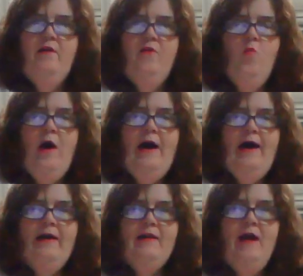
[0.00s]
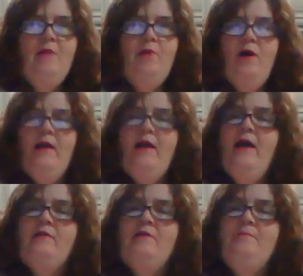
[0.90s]
wine I bought
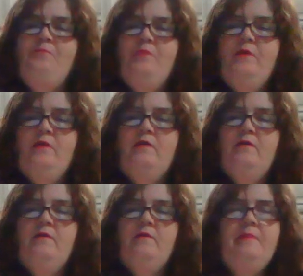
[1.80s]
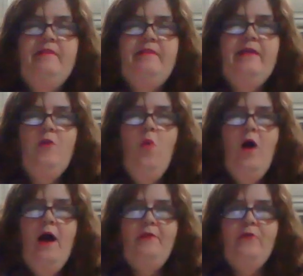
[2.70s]
at Bestiq
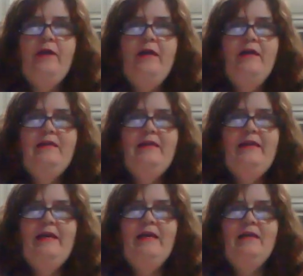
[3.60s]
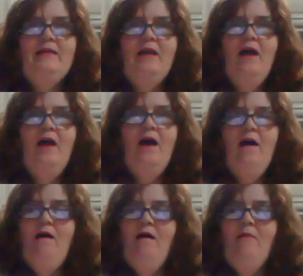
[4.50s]
Winery in
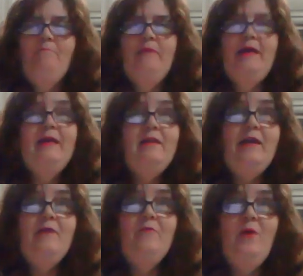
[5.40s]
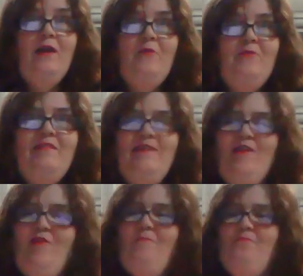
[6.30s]
Italy while I was
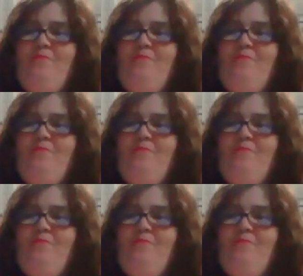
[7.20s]
there.